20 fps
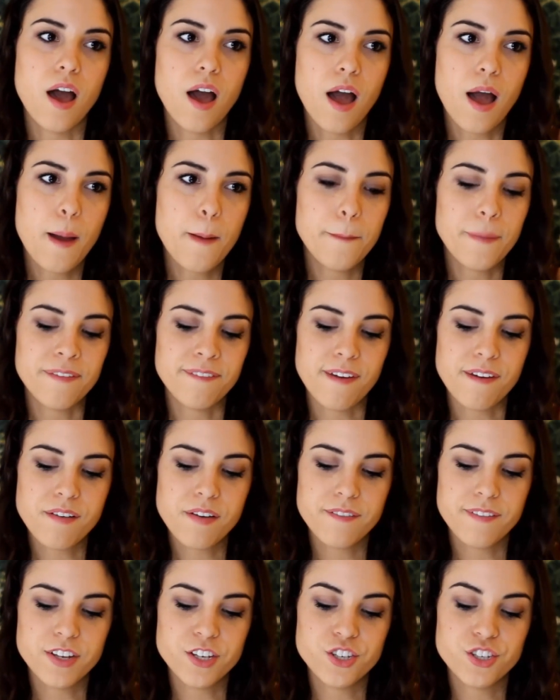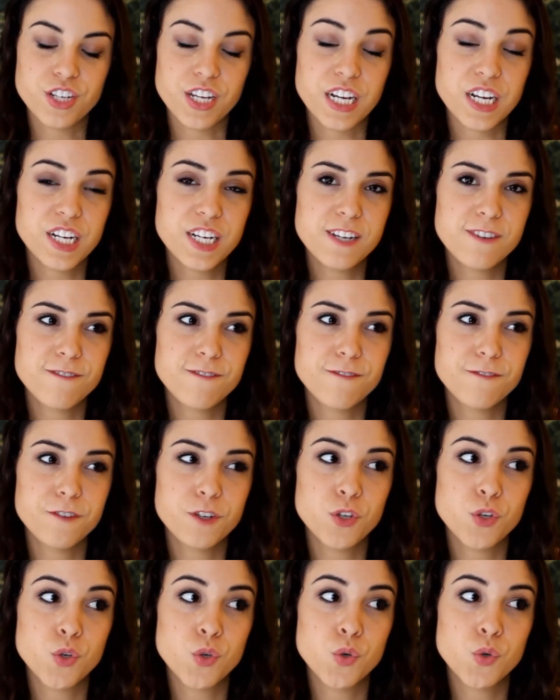My favorite vegetarian
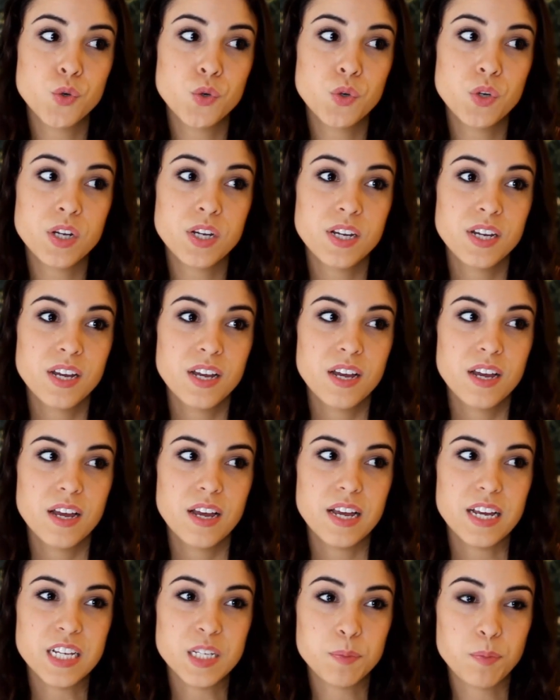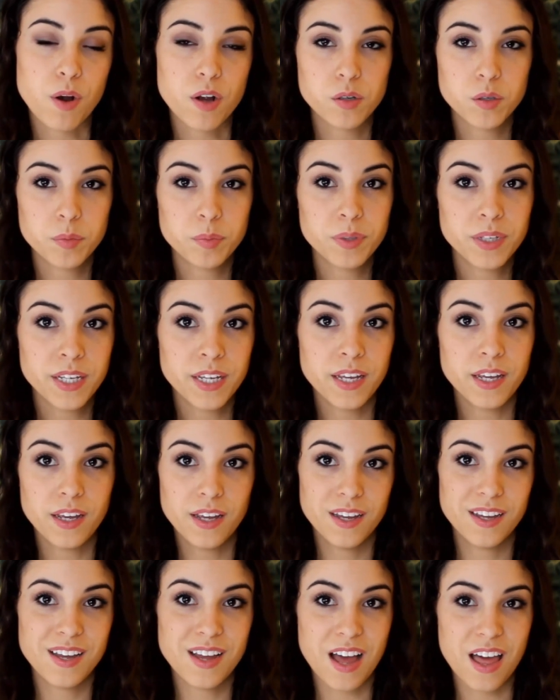food is
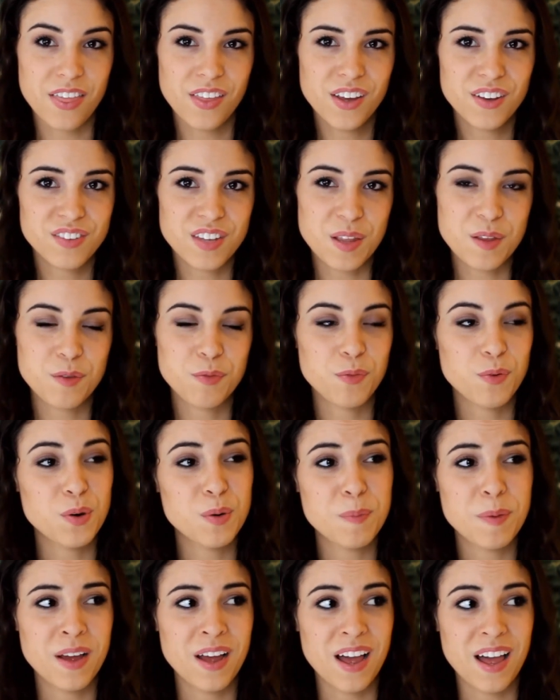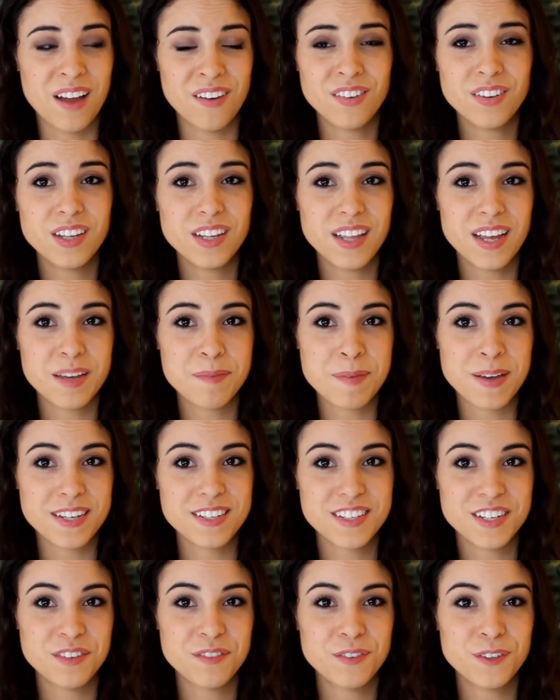probably, I think I've said this before, but I really like
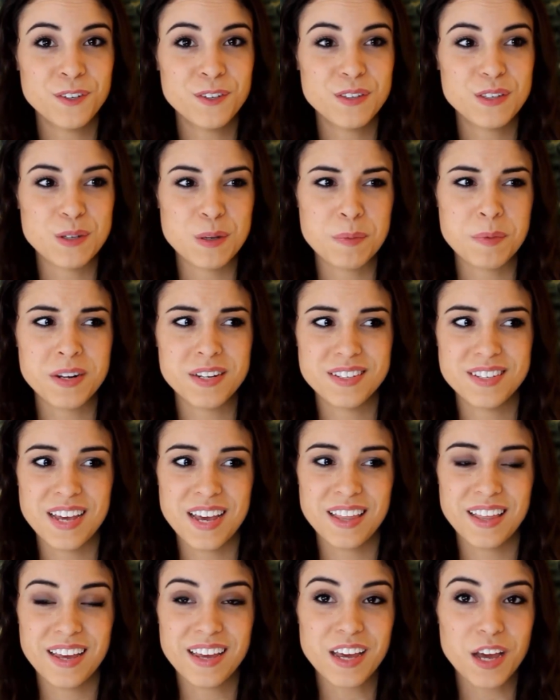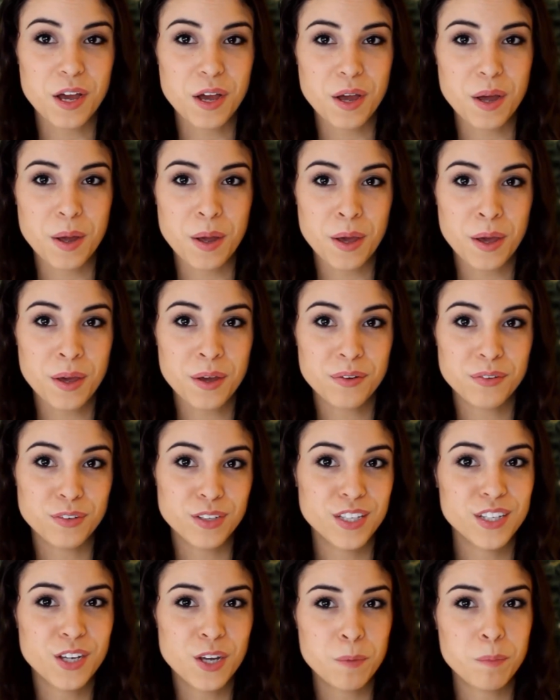Mexican food, so I'm gonna say like a
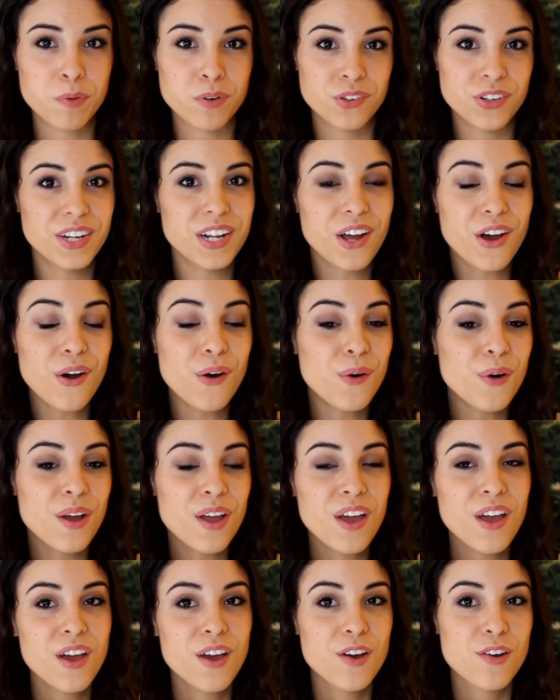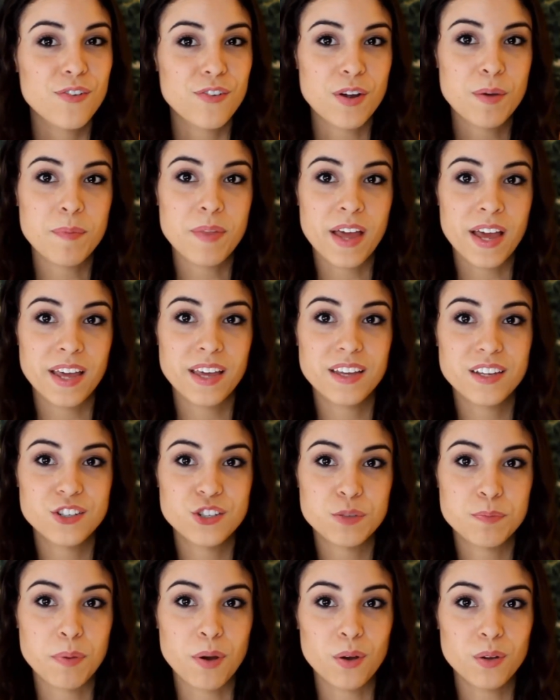really good burrito from
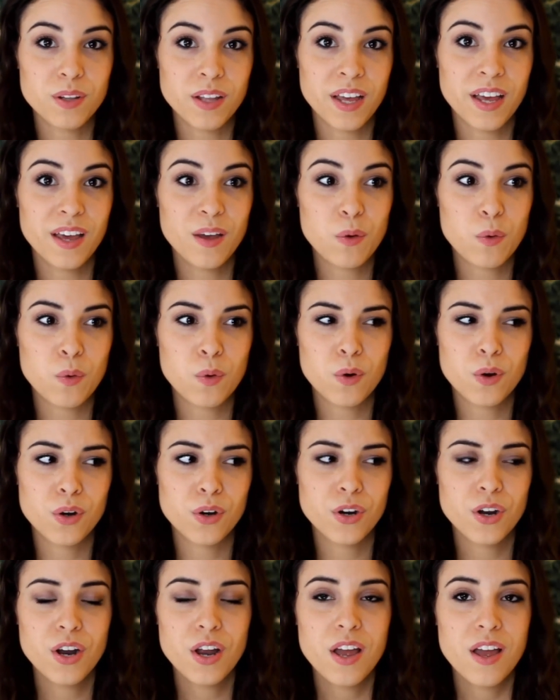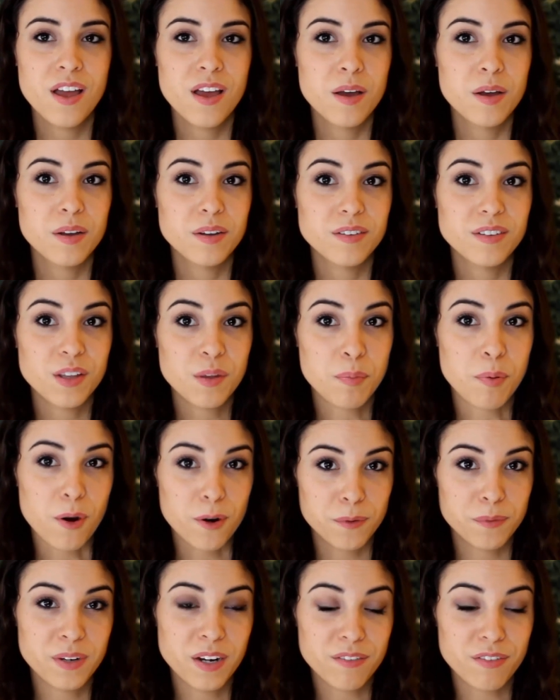like Chipotle, or you
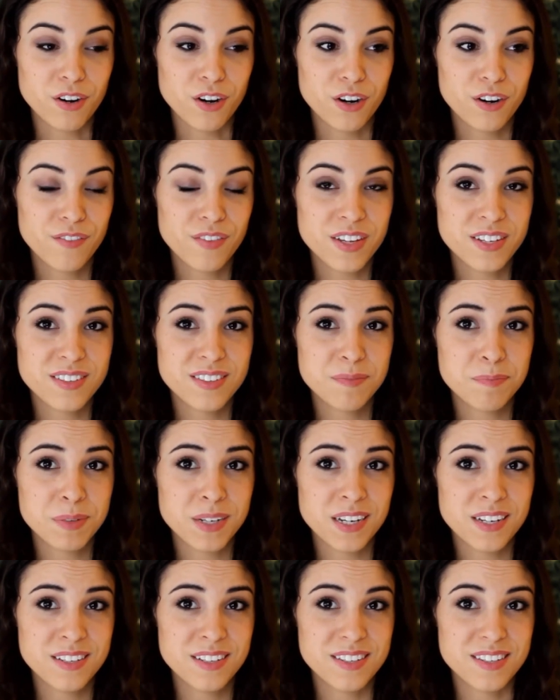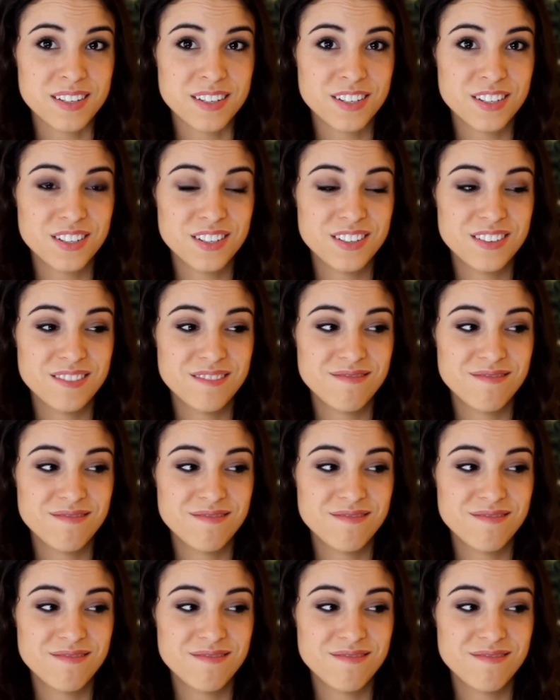probably never heard of this because it's